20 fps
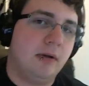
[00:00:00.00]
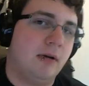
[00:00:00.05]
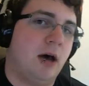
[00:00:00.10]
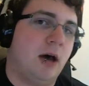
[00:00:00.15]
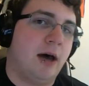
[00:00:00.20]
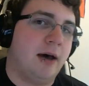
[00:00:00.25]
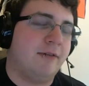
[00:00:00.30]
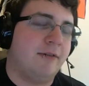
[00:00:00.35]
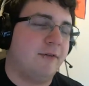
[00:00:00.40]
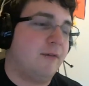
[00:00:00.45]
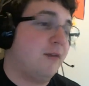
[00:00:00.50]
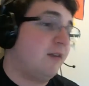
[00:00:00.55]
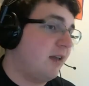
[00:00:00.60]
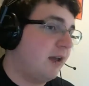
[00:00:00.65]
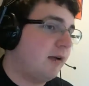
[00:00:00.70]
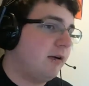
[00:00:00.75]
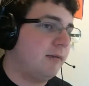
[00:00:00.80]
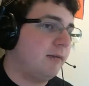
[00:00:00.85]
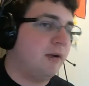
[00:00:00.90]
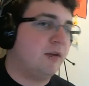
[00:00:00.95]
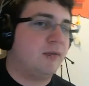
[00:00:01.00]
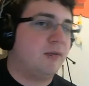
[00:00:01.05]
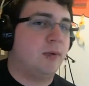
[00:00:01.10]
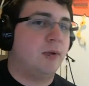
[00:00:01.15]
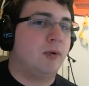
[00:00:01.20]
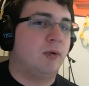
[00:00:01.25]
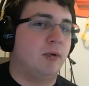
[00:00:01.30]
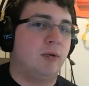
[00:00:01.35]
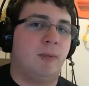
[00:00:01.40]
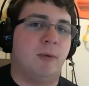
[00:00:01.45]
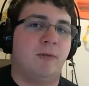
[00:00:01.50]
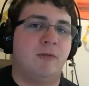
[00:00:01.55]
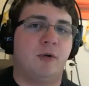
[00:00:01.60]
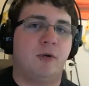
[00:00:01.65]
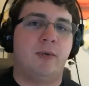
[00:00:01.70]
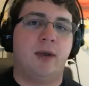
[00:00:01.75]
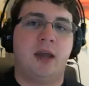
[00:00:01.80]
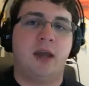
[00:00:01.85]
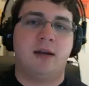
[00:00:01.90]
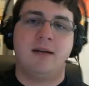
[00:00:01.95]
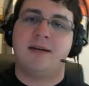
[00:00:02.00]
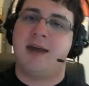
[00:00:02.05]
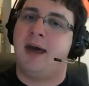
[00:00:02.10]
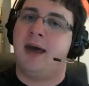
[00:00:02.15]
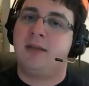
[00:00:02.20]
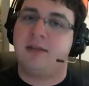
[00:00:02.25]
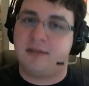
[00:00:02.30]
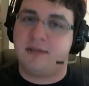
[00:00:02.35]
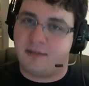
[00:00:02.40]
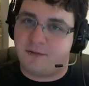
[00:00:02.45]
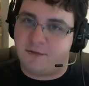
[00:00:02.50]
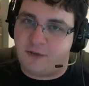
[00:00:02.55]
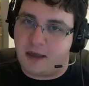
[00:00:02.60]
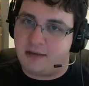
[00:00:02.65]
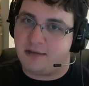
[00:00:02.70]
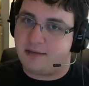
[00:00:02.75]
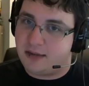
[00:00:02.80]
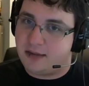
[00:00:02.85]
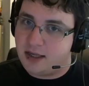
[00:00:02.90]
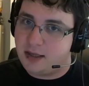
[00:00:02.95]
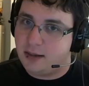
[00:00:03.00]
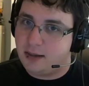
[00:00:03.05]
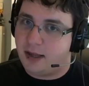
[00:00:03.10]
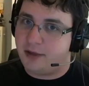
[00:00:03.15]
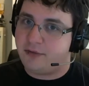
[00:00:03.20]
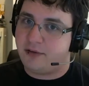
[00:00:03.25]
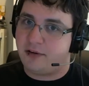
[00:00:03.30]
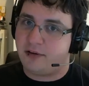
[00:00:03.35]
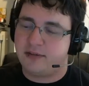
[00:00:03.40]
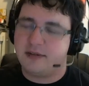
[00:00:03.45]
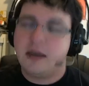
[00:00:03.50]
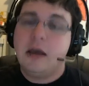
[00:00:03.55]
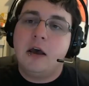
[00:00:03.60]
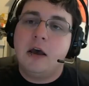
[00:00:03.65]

for the Terran race really quickly before we get into how this affects League of Legends